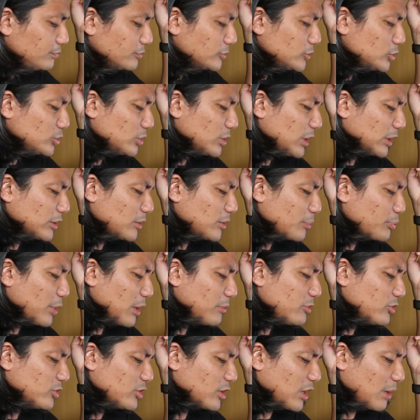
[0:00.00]
like the
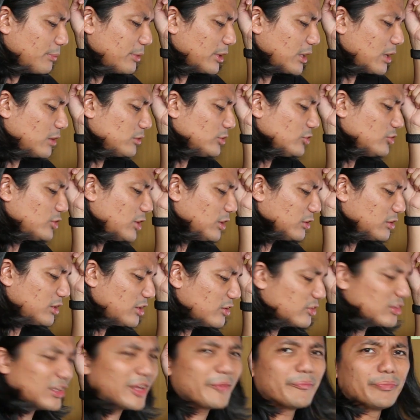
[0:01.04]
Prime Minister coming out and saying
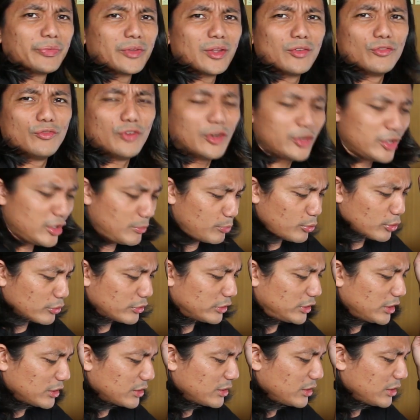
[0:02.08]
things like very
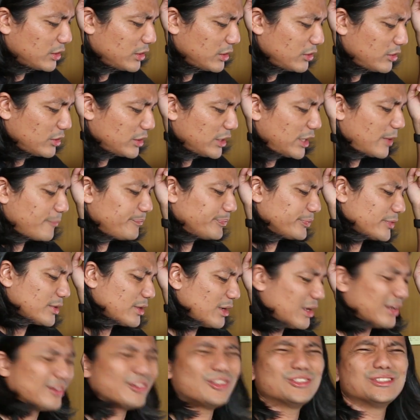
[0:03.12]
hypocritical and all that.
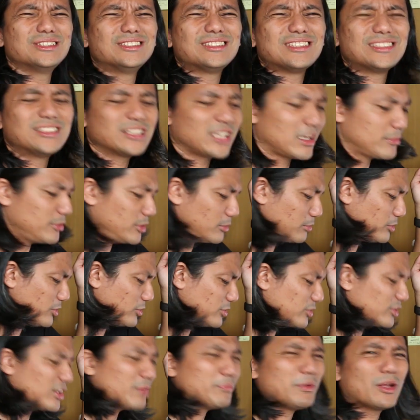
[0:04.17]
And all these other cabinet
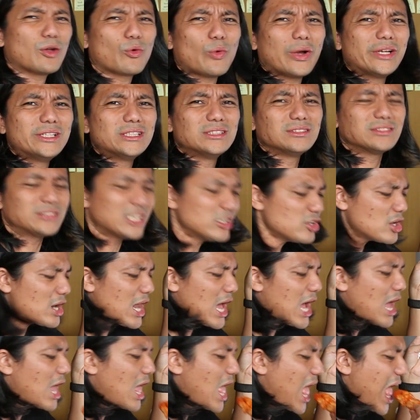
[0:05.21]
ministers keeping quiet.
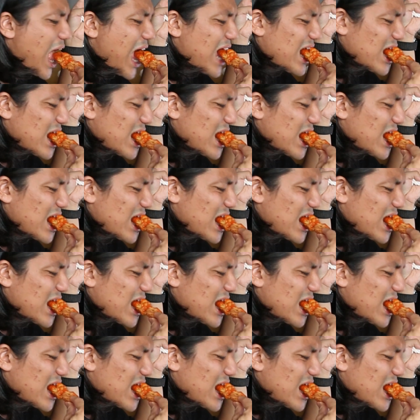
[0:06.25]
Cannot.